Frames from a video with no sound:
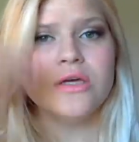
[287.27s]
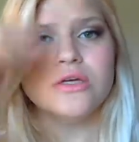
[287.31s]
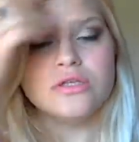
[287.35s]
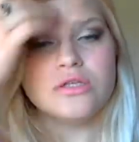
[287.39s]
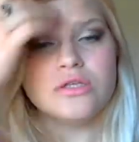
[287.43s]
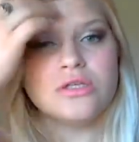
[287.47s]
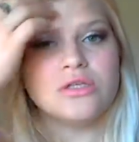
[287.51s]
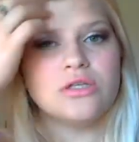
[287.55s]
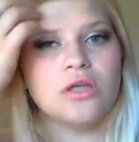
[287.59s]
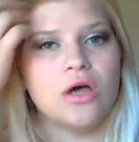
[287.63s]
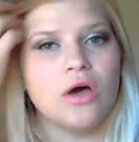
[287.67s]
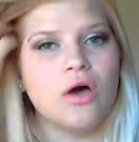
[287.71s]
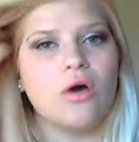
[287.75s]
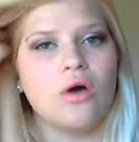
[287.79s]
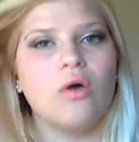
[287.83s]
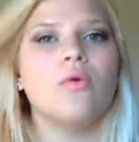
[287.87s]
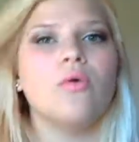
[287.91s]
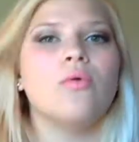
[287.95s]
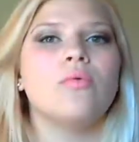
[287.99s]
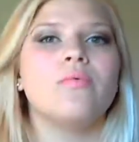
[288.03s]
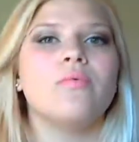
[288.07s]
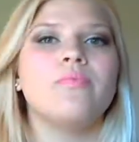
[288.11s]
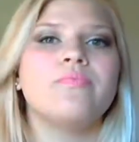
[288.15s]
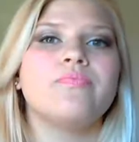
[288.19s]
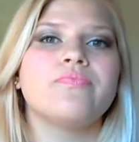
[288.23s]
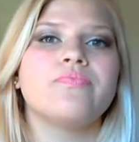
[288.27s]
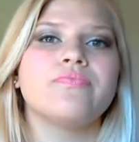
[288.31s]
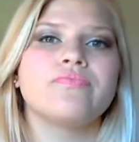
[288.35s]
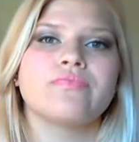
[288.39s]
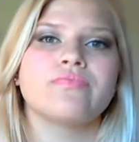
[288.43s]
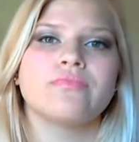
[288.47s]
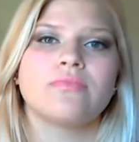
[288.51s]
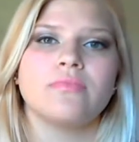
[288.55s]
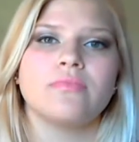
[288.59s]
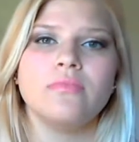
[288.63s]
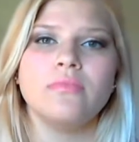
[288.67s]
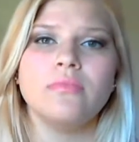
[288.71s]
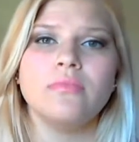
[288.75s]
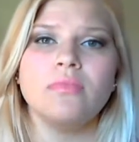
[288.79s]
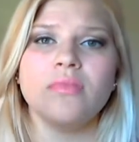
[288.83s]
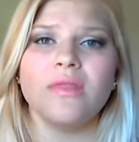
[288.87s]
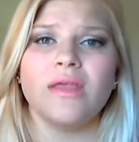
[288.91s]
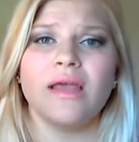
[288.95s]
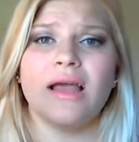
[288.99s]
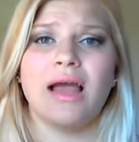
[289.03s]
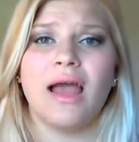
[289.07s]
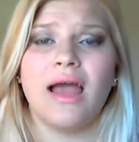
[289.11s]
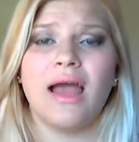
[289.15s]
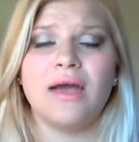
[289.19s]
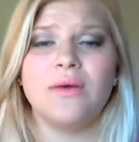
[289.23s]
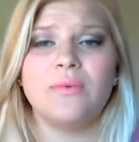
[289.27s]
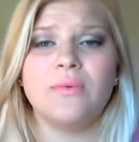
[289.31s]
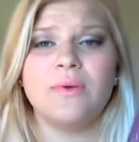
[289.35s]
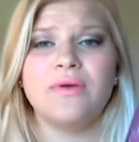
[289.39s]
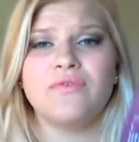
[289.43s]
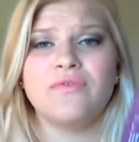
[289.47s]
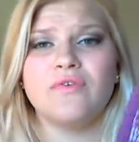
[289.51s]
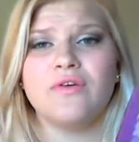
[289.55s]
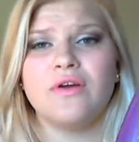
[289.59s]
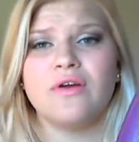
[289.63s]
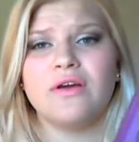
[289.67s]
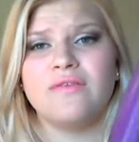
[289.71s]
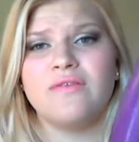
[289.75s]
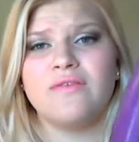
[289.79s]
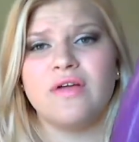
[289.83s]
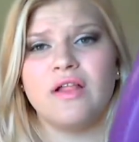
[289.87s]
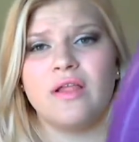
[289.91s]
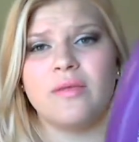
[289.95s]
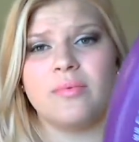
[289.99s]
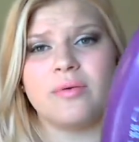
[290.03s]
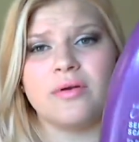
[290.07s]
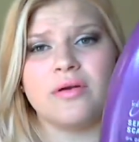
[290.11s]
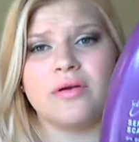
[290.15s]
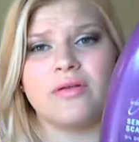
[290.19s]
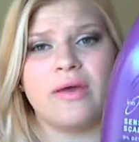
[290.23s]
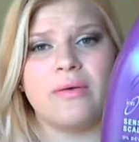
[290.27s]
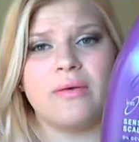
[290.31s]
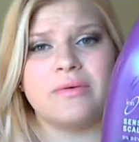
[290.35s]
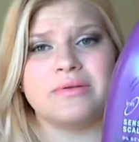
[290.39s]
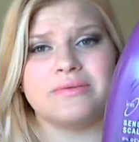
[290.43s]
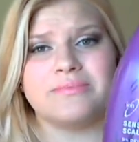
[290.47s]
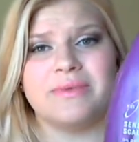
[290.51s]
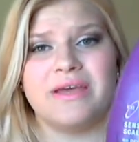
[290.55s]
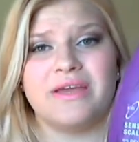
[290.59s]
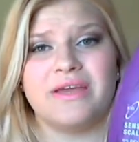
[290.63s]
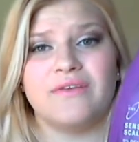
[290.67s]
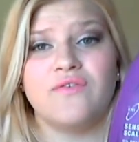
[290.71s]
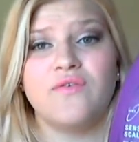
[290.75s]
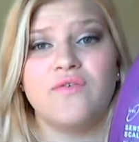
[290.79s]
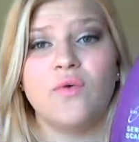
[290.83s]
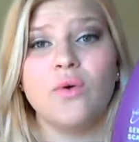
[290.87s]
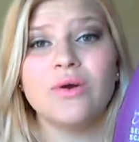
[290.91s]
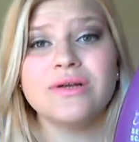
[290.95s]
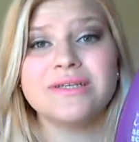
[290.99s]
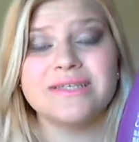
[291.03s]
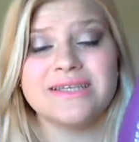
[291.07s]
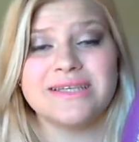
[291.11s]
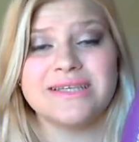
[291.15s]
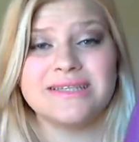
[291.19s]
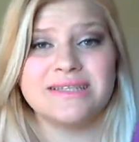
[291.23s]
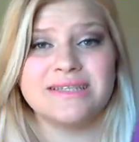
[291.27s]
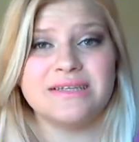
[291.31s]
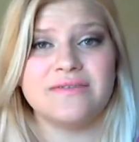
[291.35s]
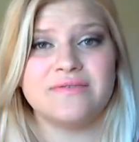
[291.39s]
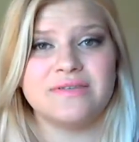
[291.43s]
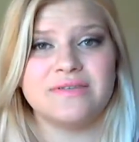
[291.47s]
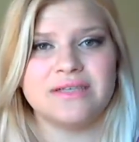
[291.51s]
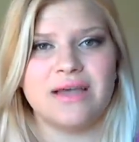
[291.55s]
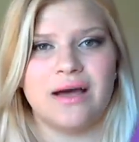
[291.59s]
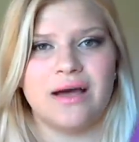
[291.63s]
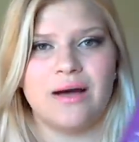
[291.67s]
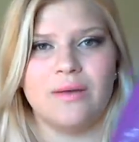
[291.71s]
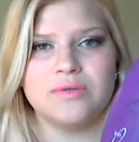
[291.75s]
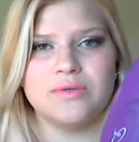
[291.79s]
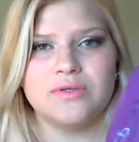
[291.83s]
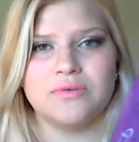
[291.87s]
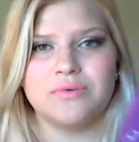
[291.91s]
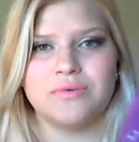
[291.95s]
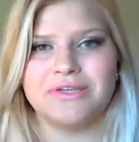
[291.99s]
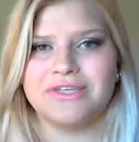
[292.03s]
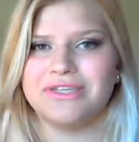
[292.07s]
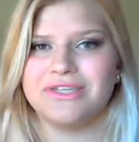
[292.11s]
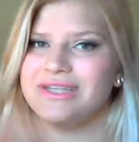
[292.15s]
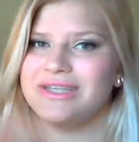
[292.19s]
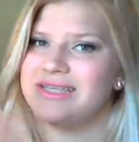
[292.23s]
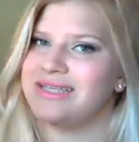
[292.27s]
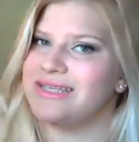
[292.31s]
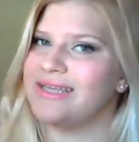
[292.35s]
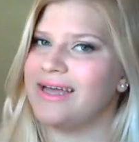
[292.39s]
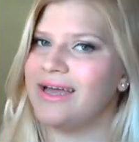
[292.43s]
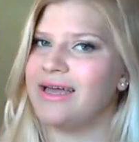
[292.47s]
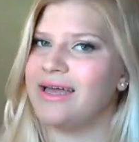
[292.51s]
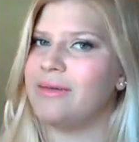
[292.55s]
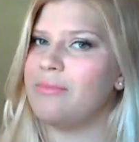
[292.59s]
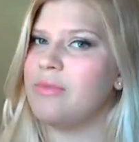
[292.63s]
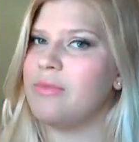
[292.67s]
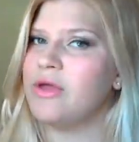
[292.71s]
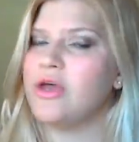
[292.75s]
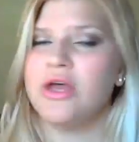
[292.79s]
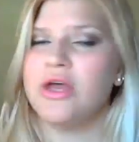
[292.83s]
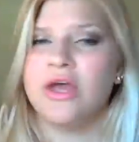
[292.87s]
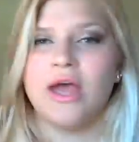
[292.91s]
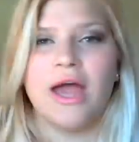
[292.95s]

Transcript: So, I went for a developer that was made for sensitive scalps, which this time